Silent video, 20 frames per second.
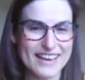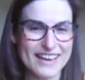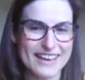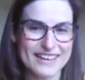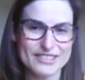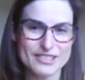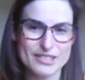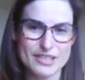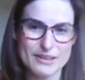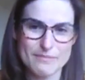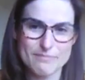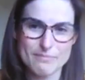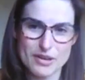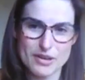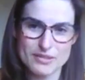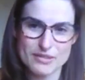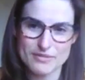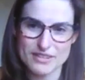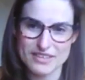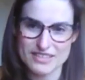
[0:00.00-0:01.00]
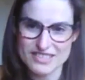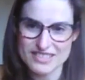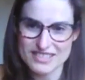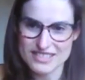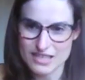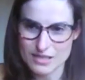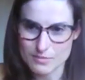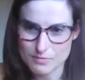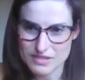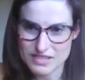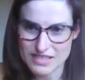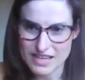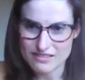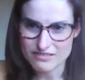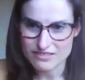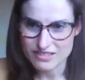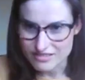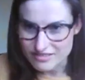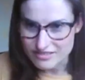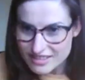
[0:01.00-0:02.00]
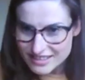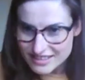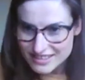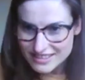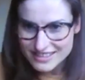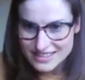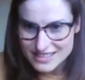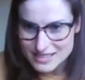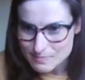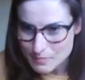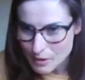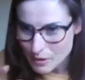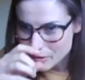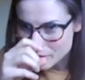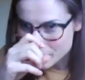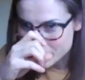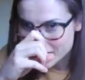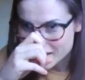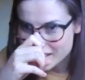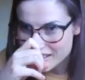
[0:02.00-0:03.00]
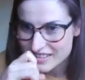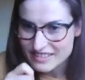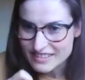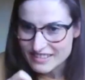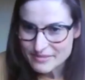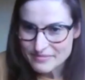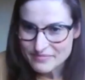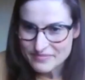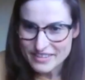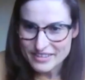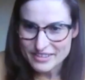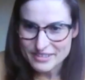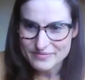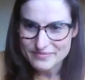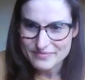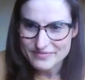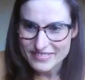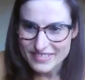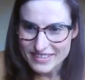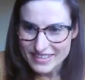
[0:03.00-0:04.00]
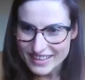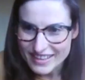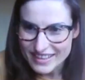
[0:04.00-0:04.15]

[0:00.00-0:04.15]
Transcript: and by the way, I'm just going to put it out there, I'm looking at this poll here, and